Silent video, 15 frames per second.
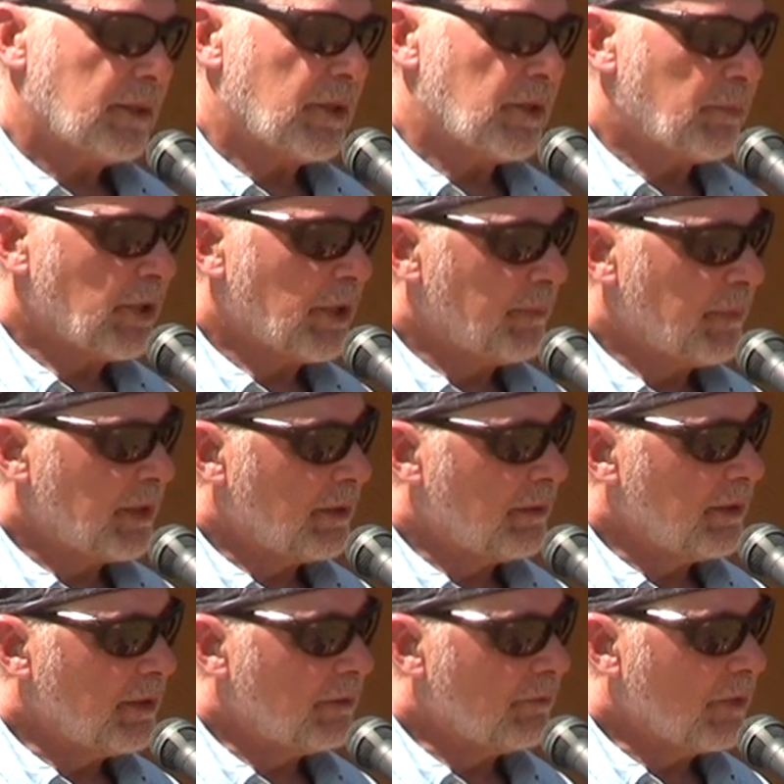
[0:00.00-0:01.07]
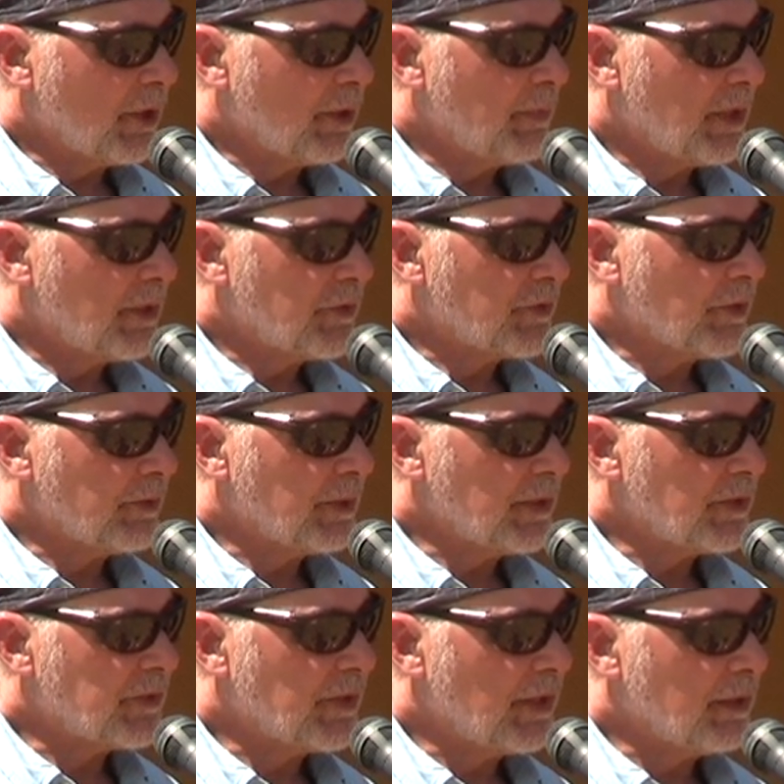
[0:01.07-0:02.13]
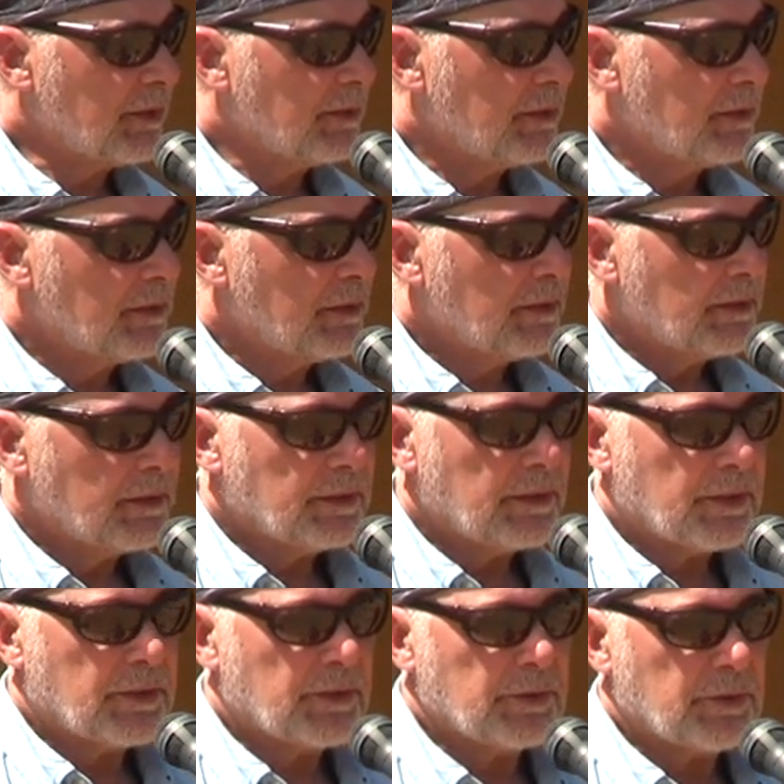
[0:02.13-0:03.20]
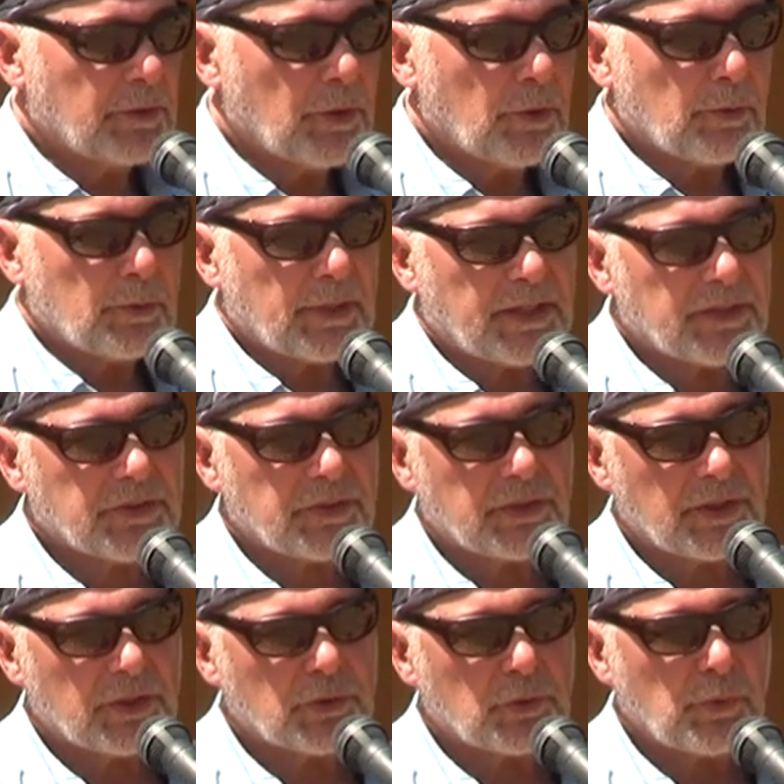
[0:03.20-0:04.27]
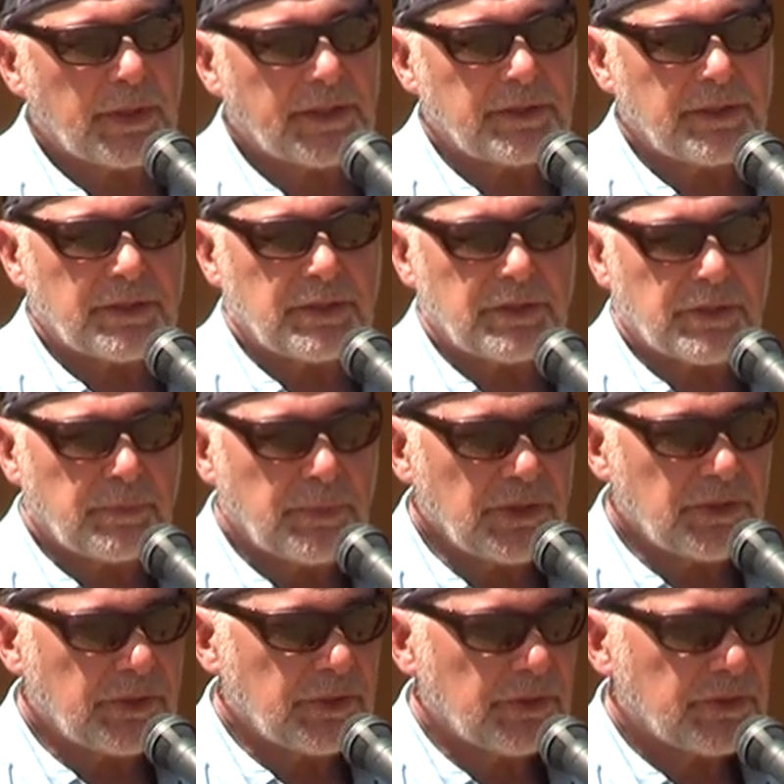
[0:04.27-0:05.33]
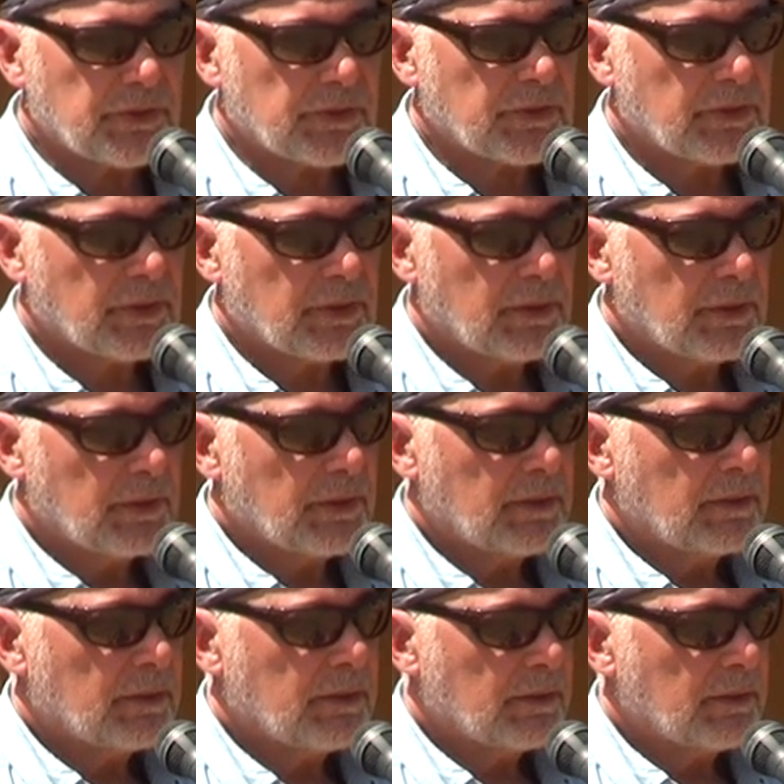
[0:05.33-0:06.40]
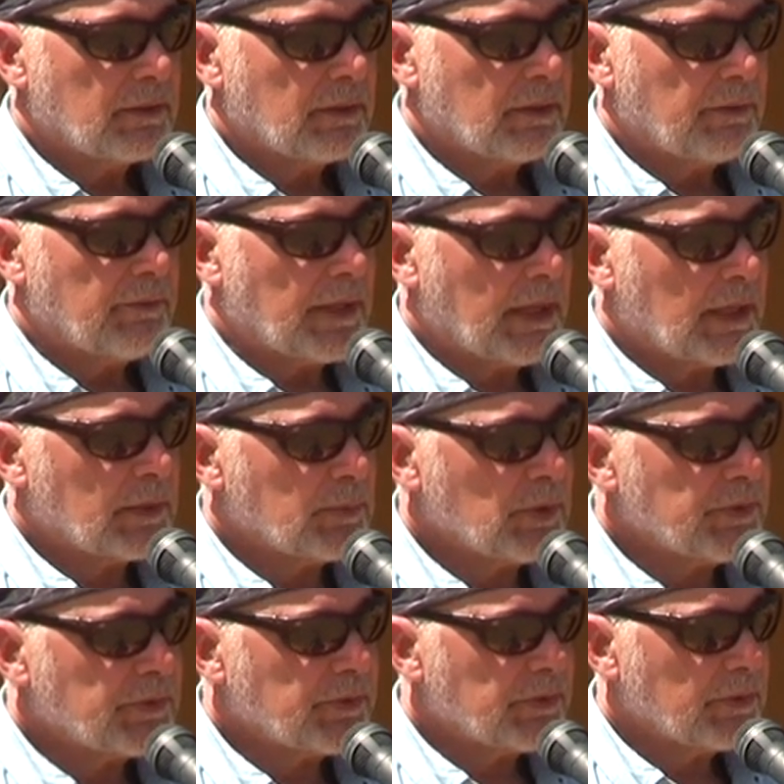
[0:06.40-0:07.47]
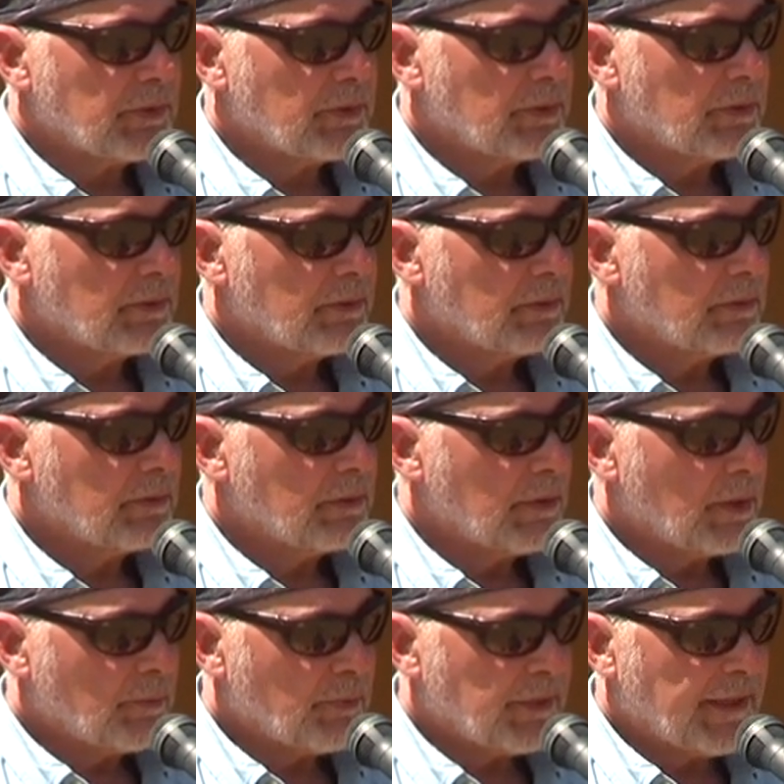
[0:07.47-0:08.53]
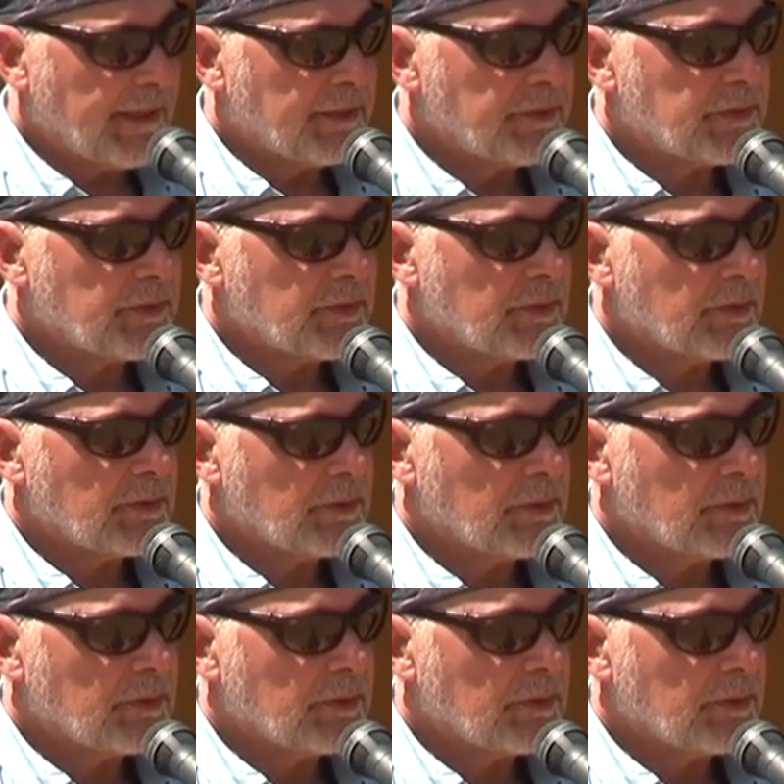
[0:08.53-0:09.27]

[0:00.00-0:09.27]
The Department of the Environment has already said that there are no less than 20 species of animals and plants